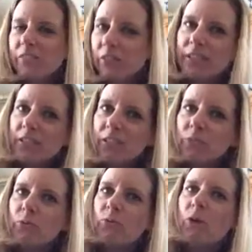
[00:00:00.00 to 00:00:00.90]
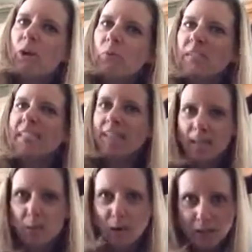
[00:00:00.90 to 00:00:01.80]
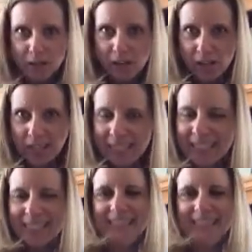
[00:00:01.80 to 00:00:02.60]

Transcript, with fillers: Do you get to go draw with sidewalk chalk?